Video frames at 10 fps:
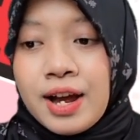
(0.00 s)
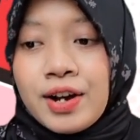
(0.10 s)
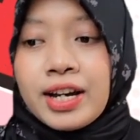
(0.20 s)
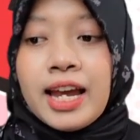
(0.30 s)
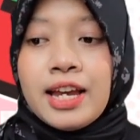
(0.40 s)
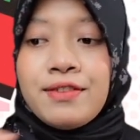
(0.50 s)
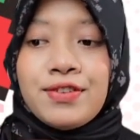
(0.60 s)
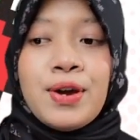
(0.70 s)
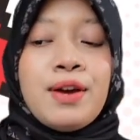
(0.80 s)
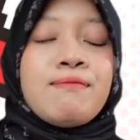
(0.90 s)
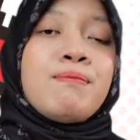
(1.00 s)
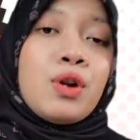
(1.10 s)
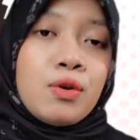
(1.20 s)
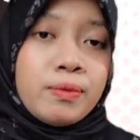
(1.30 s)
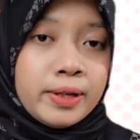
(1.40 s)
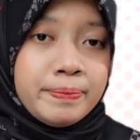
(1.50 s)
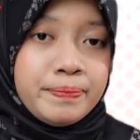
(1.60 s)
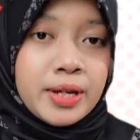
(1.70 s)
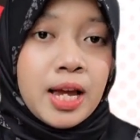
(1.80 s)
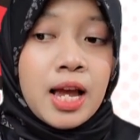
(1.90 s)
Okay, if you have problem,
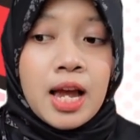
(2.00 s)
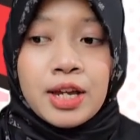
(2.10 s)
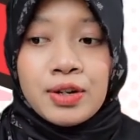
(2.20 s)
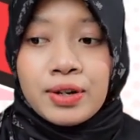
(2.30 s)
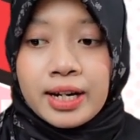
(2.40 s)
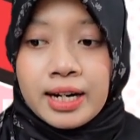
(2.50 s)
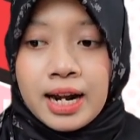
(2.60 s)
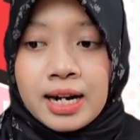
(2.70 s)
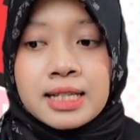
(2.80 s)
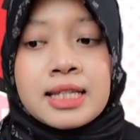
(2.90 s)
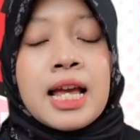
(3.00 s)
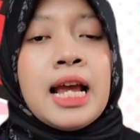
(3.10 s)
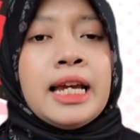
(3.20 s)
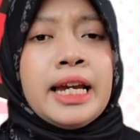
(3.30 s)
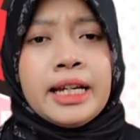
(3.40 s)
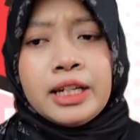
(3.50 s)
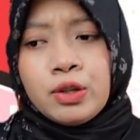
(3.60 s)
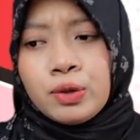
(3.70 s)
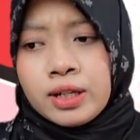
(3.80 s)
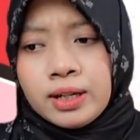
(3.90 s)
you can ask, can
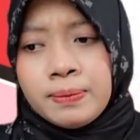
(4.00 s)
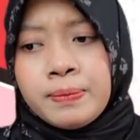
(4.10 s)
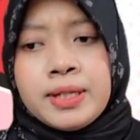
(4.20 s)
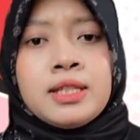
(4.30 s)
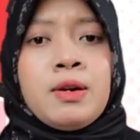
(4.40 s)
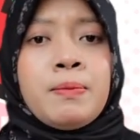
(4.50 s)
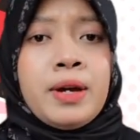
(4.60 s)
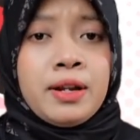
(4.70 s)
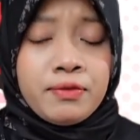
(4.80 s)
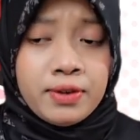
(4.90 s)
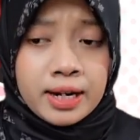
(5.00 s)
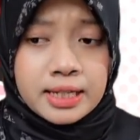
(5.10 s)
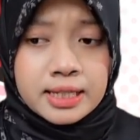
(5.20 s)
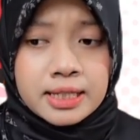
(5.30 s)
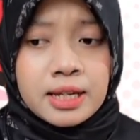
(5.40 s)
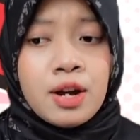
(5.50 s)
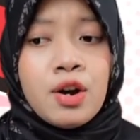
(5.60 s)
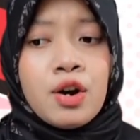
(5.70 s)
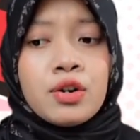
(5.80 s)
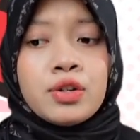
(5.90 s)
you give me some advice,
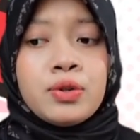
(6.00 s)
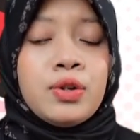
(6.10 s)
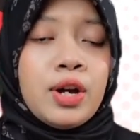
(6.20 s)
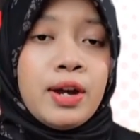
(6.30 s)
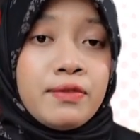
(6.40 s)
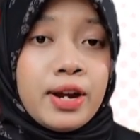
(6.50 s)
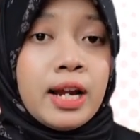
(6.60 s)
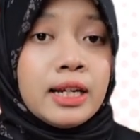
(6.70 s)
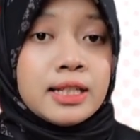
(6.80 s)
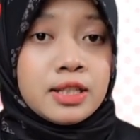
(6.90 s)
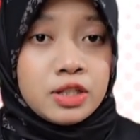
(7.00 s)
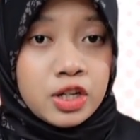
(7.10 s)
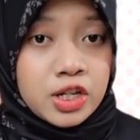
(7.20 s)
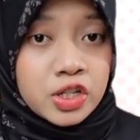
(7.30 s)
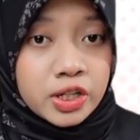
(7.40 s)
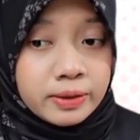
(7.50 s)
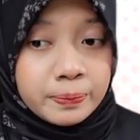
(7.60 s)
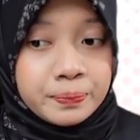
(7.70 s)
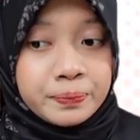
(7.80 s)
or do you have any suggestion?